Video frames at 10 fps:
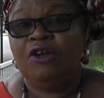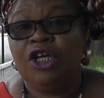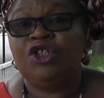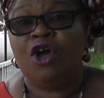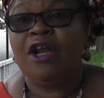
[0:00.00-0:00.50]

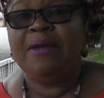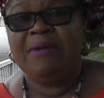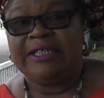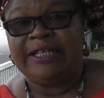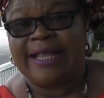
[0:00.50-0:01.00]
It's only
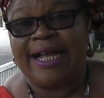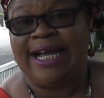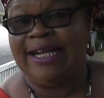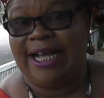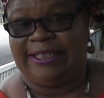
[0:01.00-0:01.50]
Mrs.
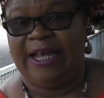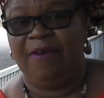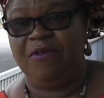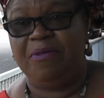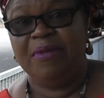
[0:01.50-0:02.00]
Thatcher that
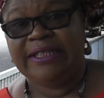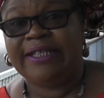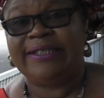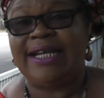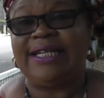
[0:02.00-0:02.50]
saved him.
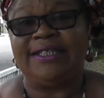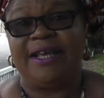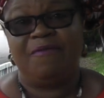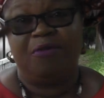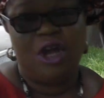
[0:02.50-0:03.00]
Mrs. Thatcher
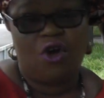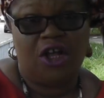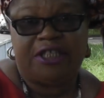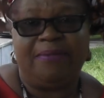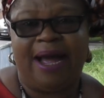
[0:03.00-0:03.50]
saved him. They
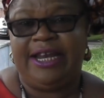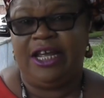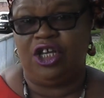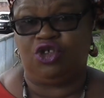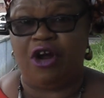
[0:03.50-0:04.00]
caught him at the
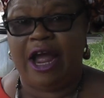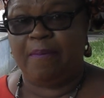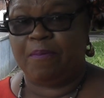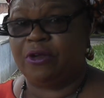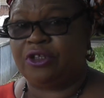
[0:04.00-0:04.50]
Heathrow
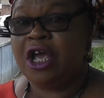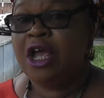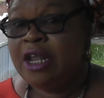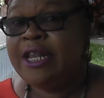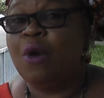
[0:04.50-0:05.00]
airport.
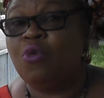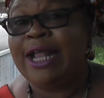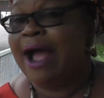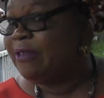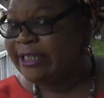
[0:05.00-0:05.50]
They could
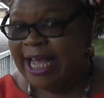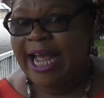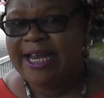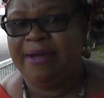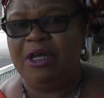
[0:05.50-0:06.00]
have
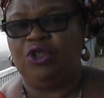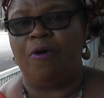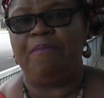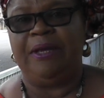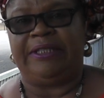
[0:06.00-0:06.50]
teared him into
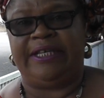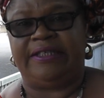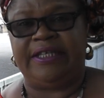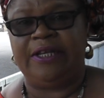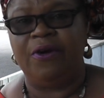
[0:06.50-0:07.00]

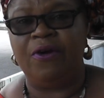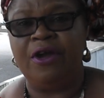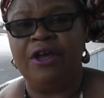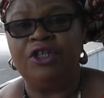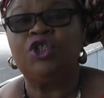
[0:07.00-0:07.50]
pieces, you know.
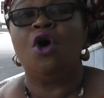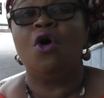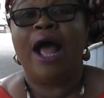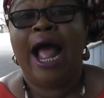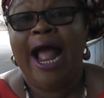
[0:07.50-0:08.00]

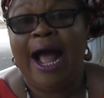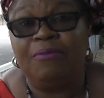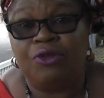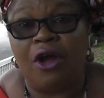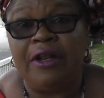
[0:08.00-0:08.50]
So I am
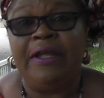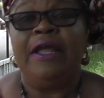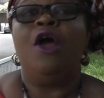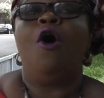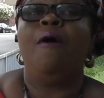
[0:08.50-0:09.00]
telling
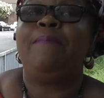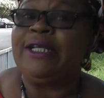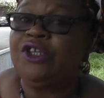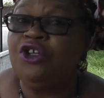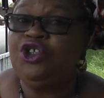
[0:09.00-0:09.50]

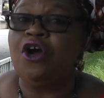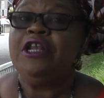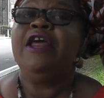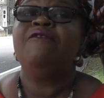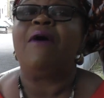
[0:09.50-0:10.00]
Obasanjo,
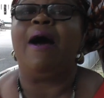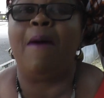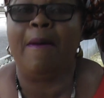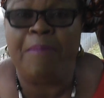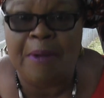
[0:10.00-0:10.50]
leave
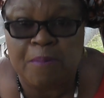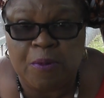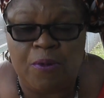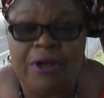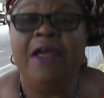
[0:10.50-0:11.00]
our
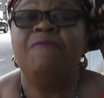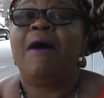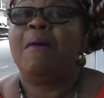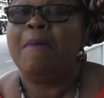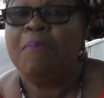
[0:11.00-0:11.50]
people. Leave
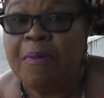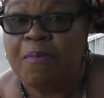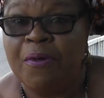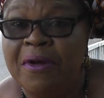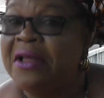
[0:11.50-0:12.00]
our
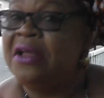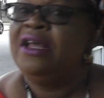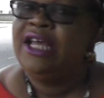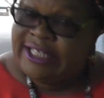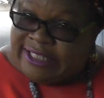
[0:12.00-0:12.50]
people.
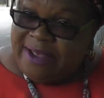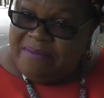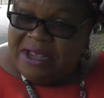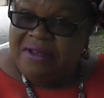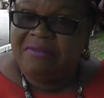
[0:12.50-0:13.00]
You see
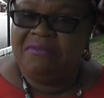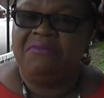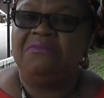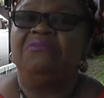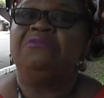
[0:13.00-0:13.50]
me,
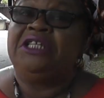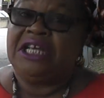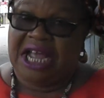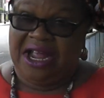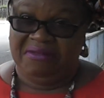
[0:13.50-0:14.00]

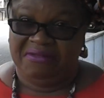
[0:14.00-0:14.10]
DK,